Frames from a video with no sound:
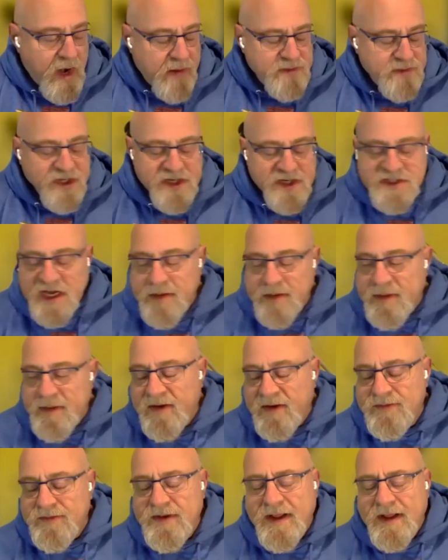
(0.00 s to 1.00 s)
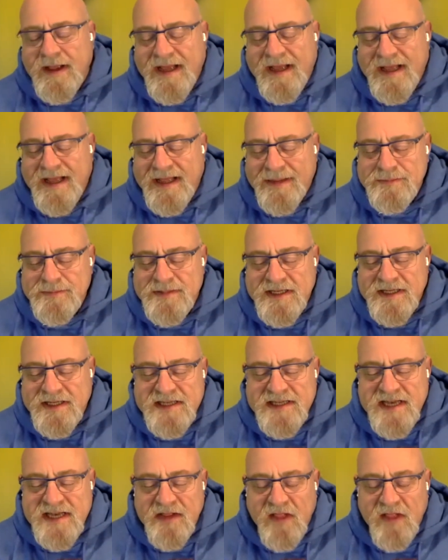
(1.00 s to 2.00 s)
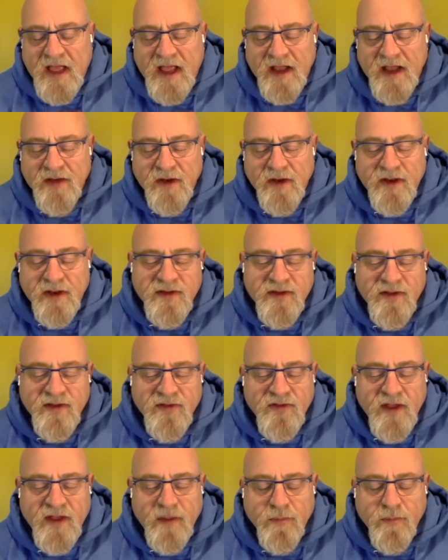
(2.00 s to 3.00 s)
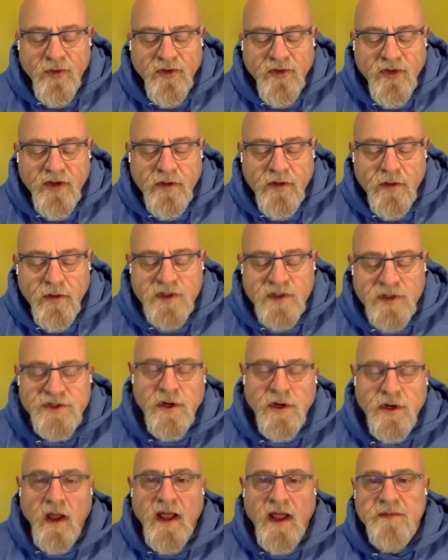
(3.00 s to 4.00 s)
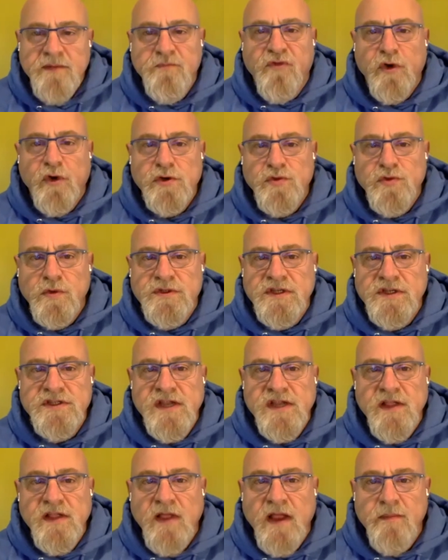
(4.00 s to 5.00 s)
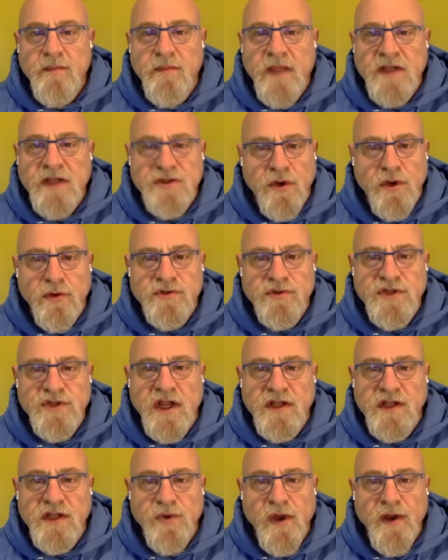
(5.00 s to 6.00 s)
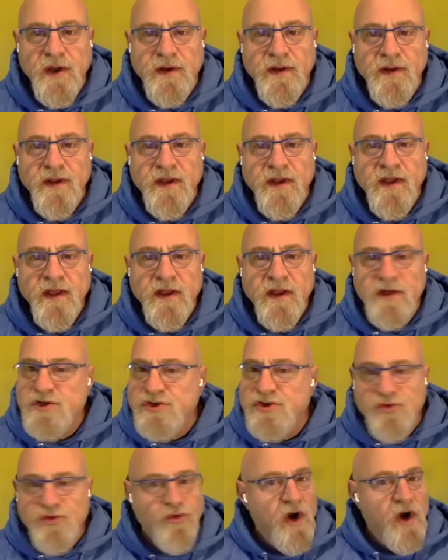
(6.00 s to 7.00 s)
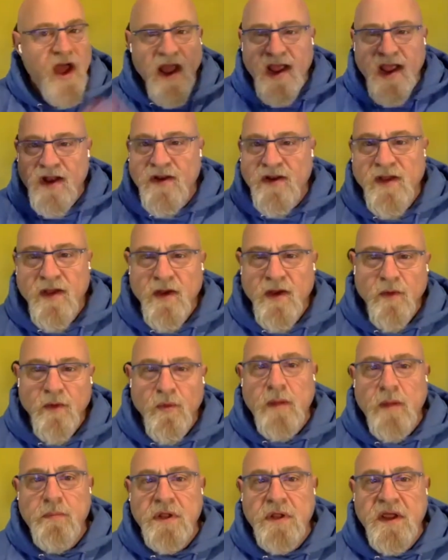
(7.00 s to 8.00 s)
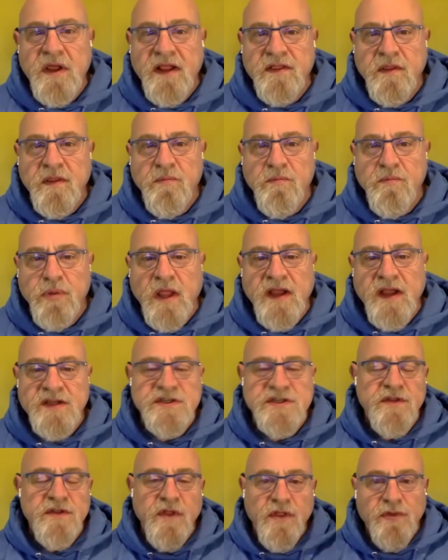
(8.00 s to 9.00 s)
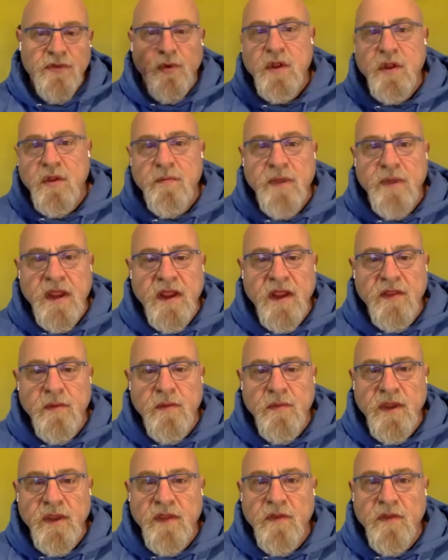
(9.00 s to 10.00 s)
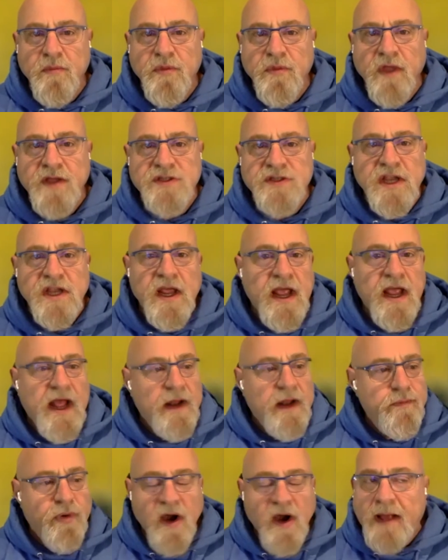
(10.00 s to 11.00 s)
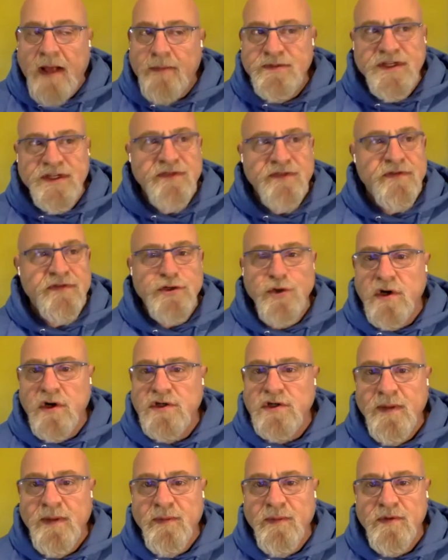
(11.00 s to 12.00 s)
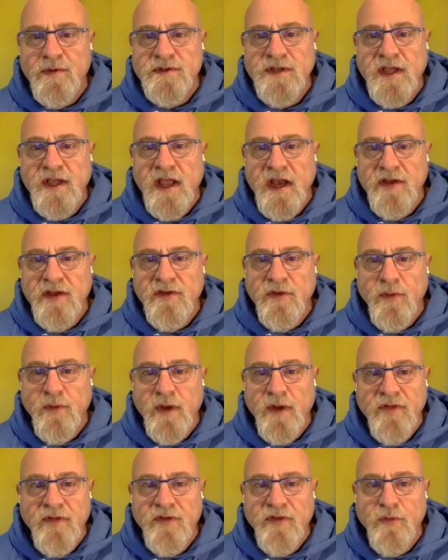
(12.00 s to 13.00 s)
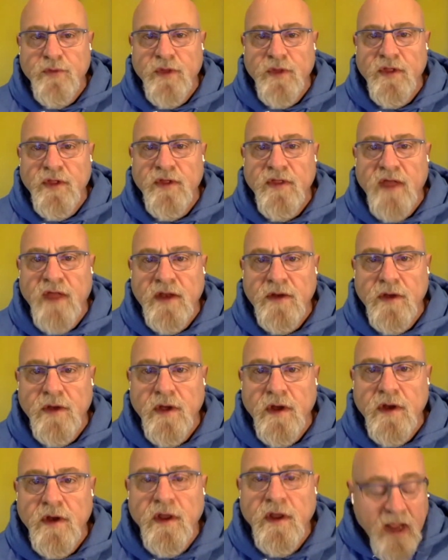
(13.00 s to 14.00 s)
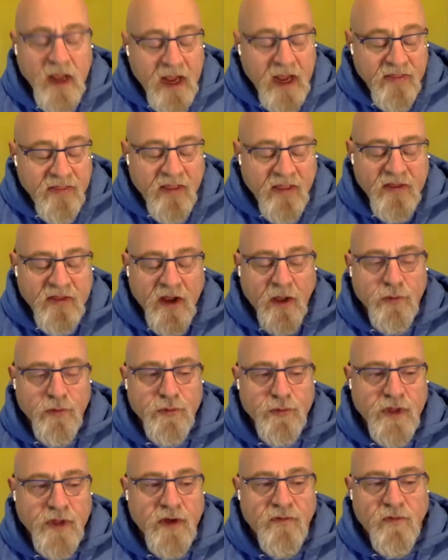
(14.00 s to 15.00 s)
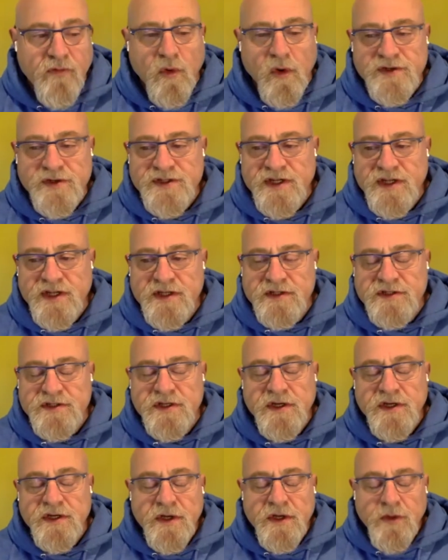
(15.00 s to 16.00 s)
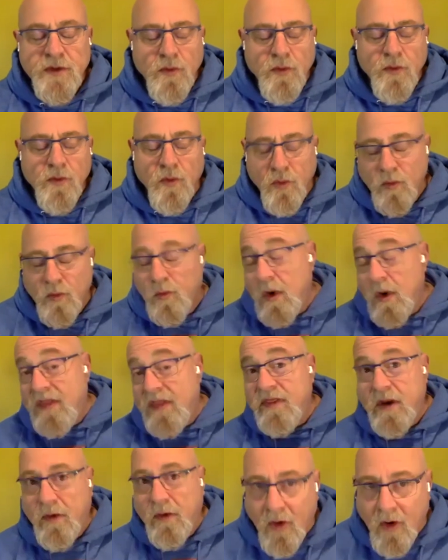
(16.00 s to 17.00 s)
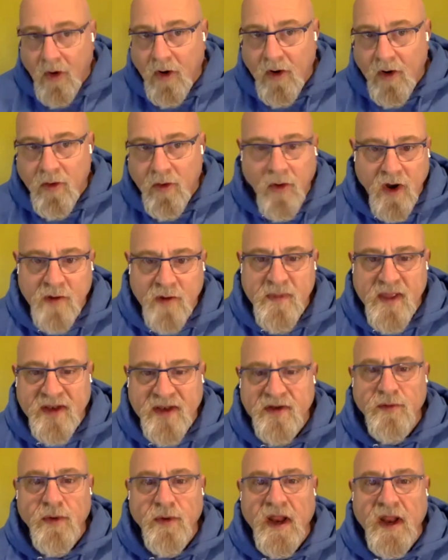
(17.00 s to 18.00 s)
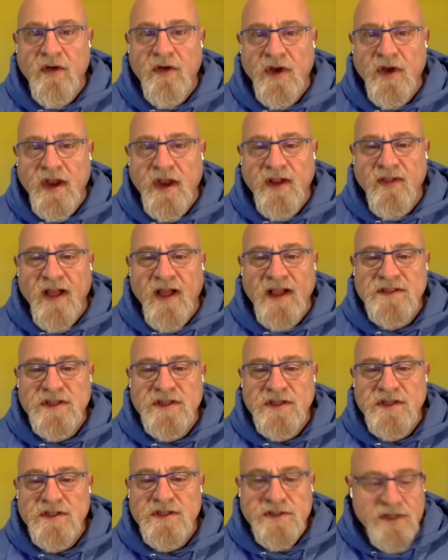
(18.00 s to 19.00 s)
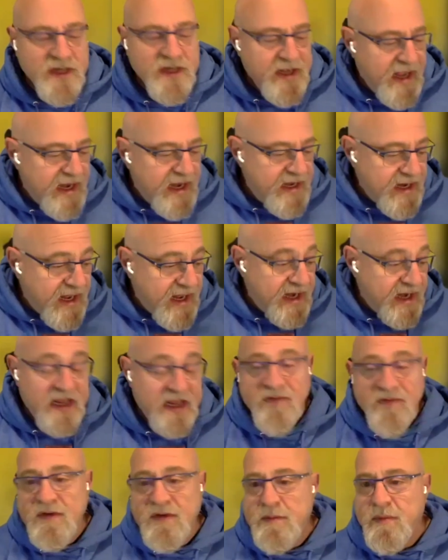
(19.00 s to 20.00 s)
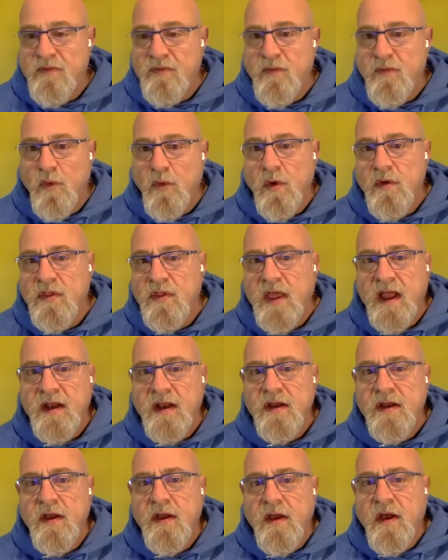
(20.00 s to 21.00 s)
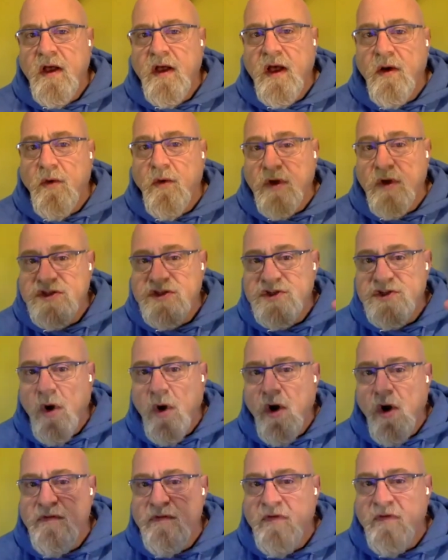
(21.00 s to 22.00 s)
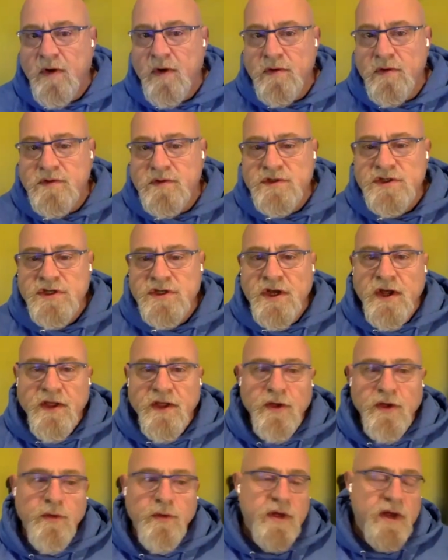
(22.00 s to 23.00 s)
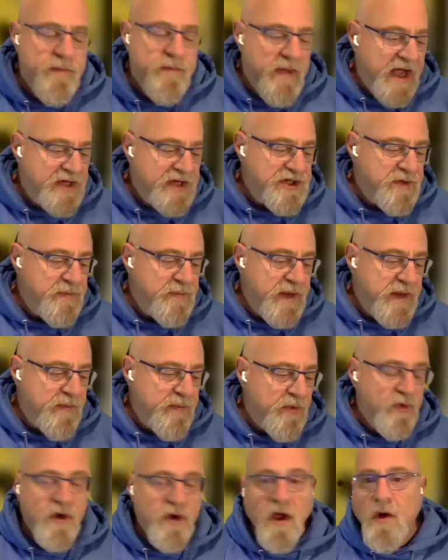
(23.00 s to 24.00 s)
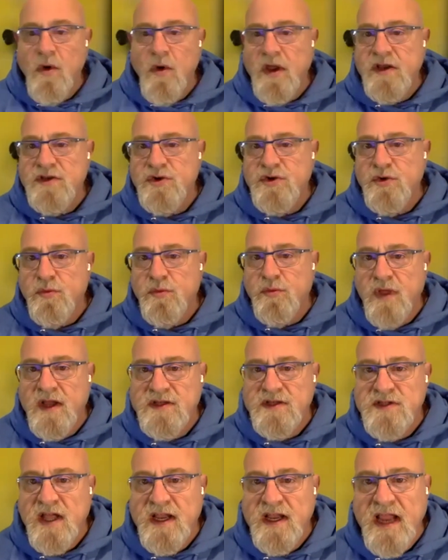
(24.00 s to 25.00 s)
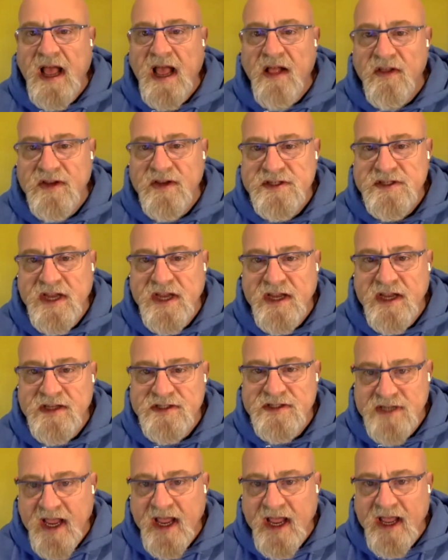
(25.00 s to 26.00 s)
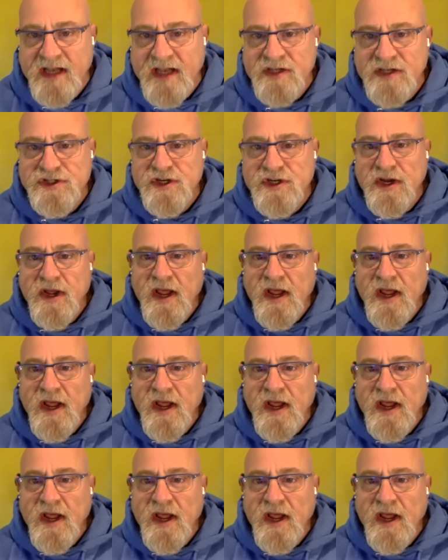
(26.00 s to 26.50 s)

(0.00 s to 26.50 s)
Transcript: I was going to say about uh, Disneyland and Disney in particular is uh, virtual Disneyland makes total sense, right? You just try and replicate the place and the thrill of being the, in the place, and perhaps even charge people to get into it if it's really that good. And then the other thing, of course, is when there are augmented reality glasses, and, and even before then uh, on smartphones, you can imagine people going to a place like Galaxy's Edge